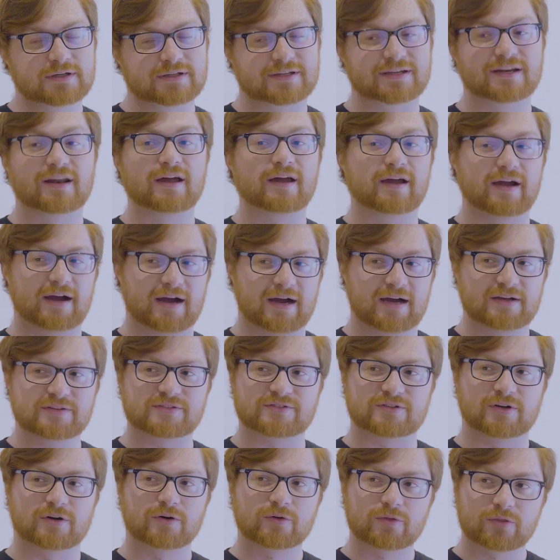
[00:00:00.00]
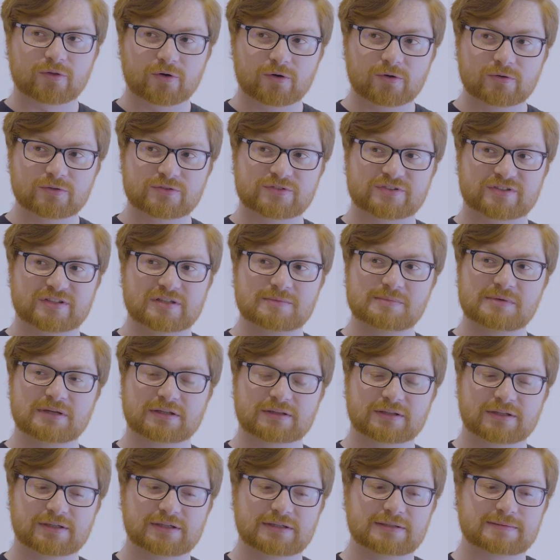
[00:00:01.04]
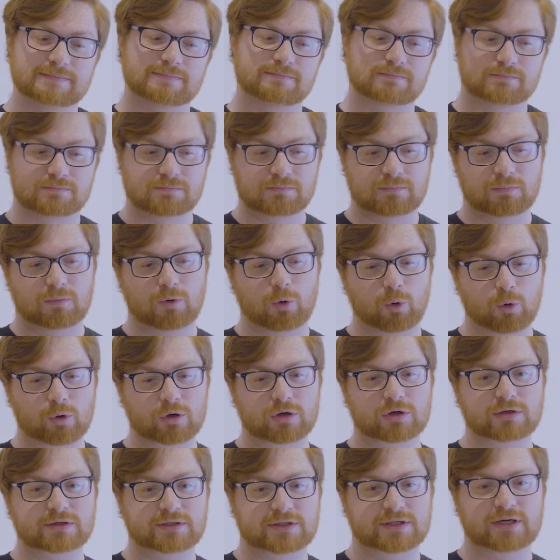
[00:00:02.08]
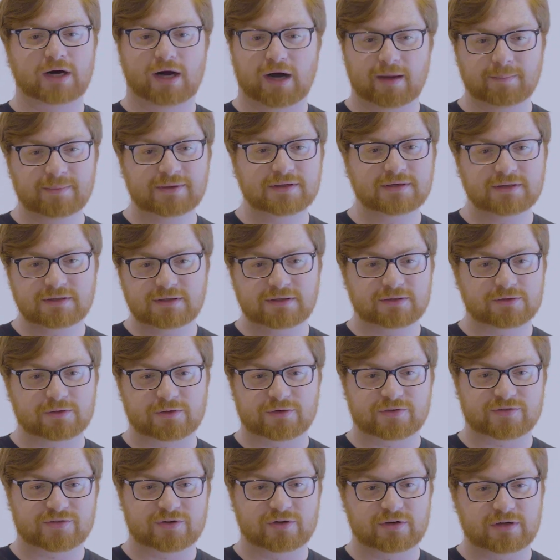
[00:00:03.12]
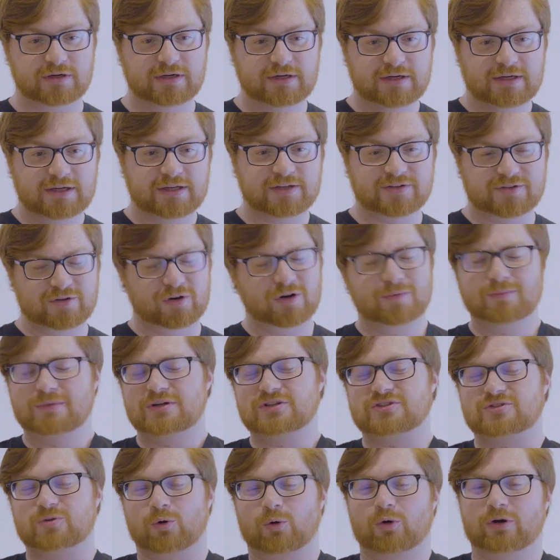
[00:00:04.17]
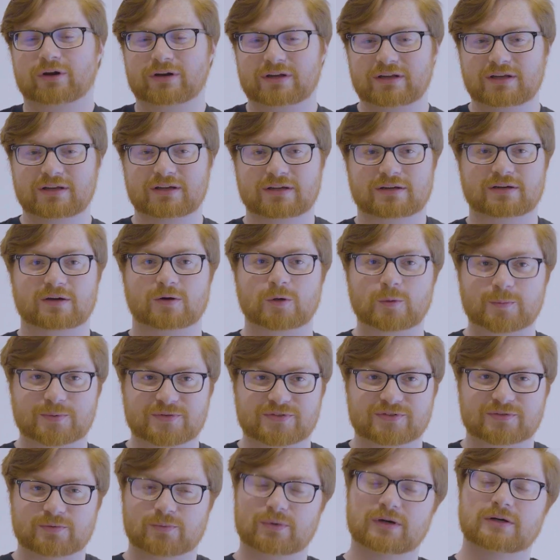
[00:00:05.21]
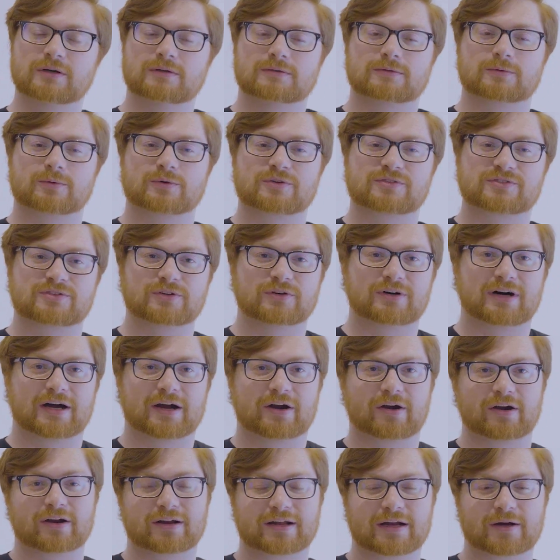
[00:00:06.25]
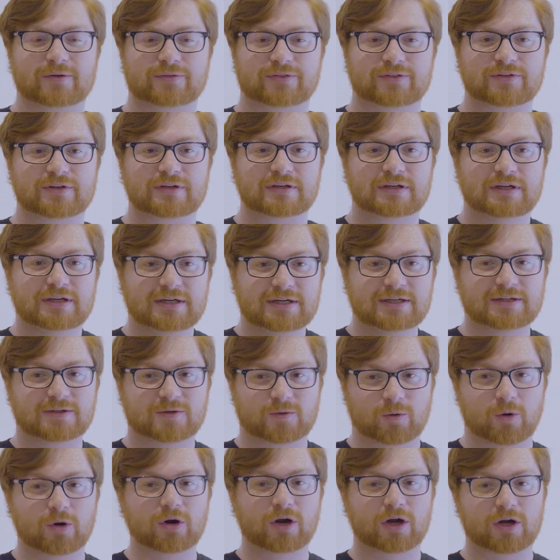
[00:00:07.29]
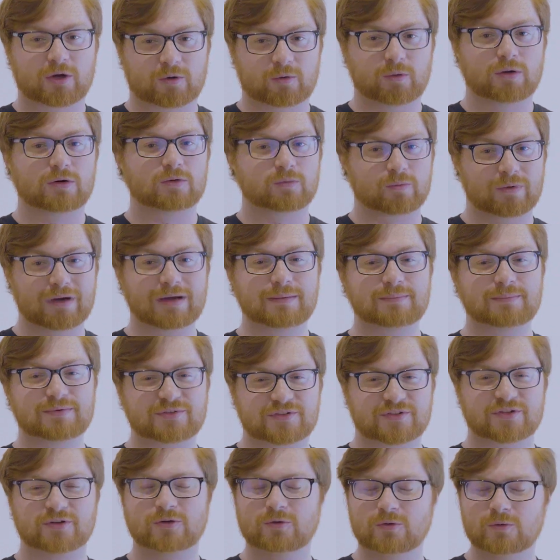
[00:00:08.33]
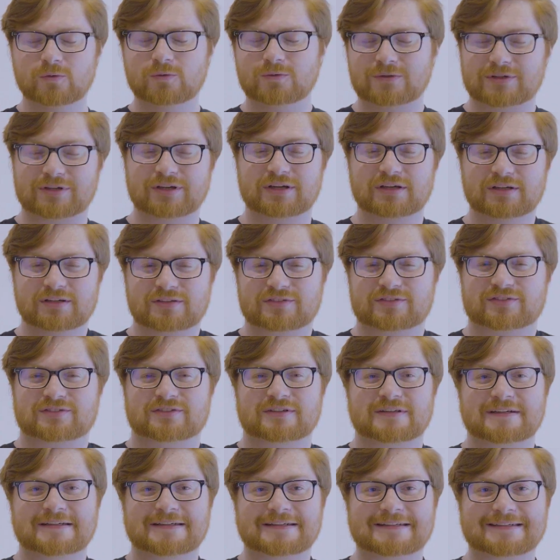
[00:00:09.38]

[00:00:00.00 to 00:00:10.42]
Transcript: Can I ask, are those seemingly more common, or is there a majority? And oops, well, we're still ironing out the quote unquote Web 2 kinks.